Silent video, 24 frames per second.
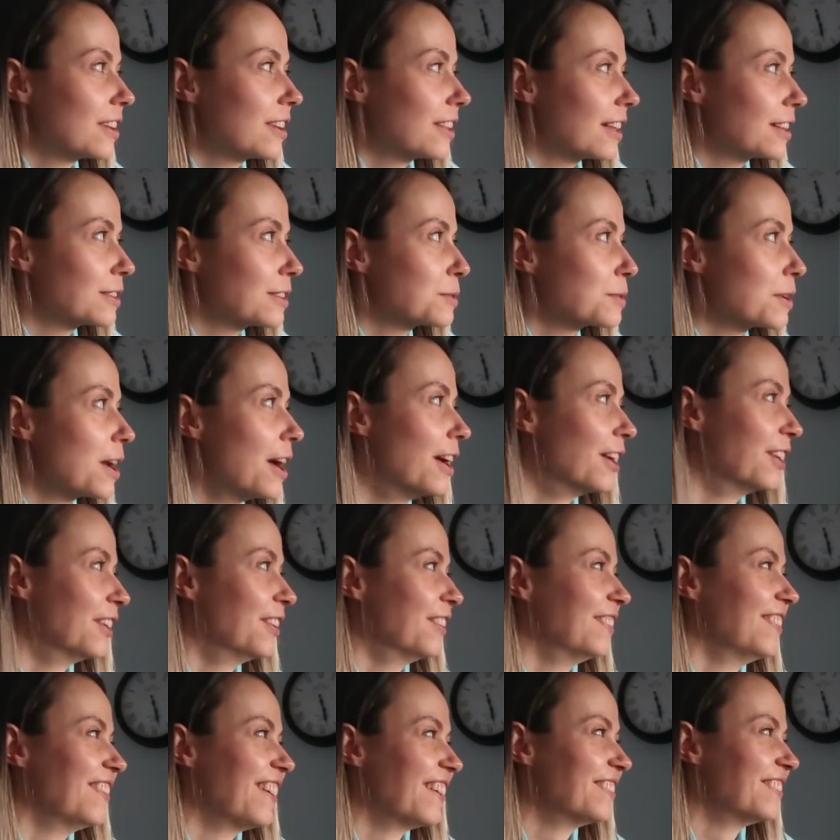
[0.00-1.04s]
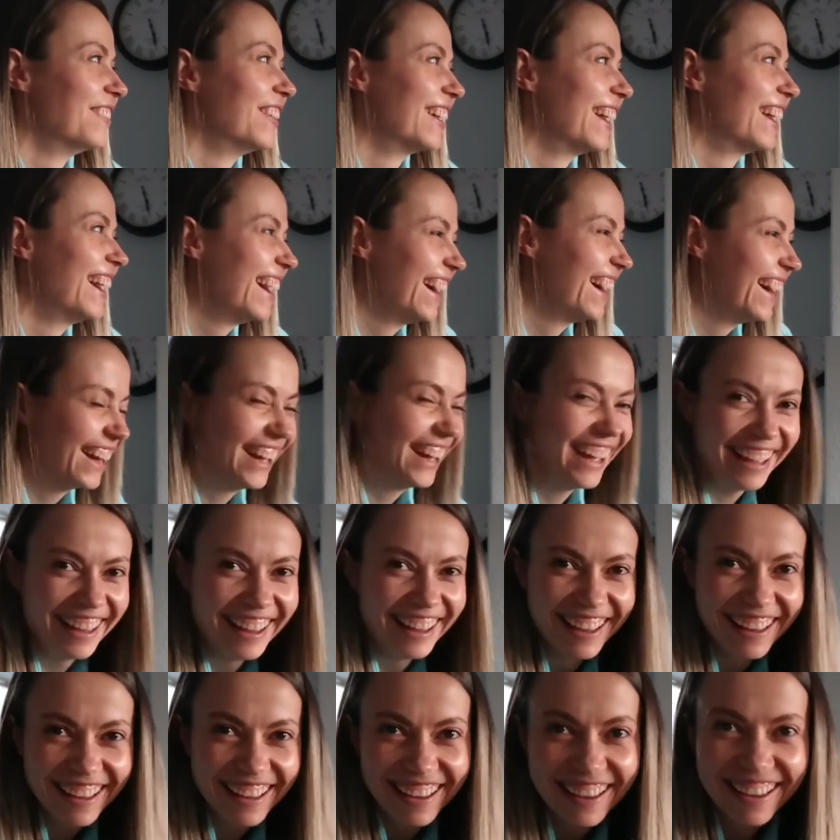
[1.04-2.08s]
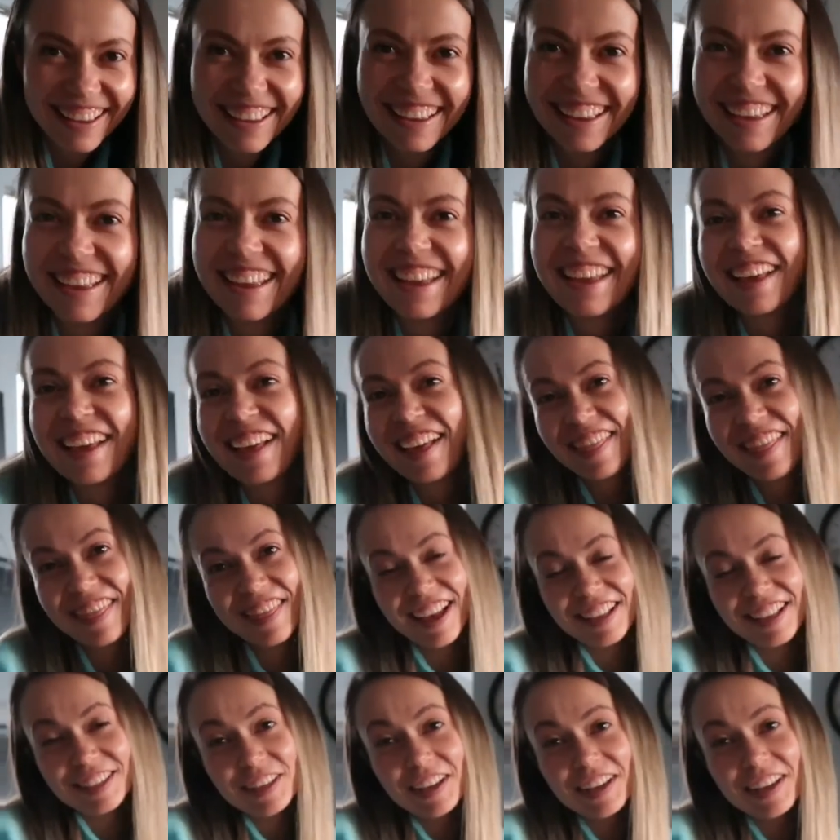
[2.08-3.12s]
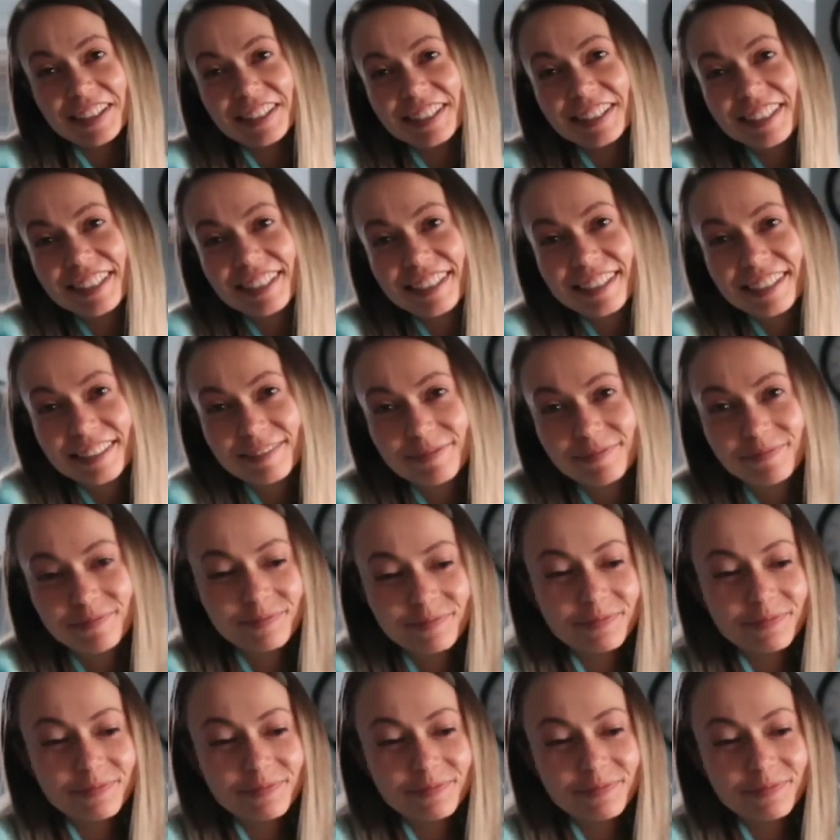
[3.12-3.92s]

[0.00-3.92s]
That's what I remember. That's it.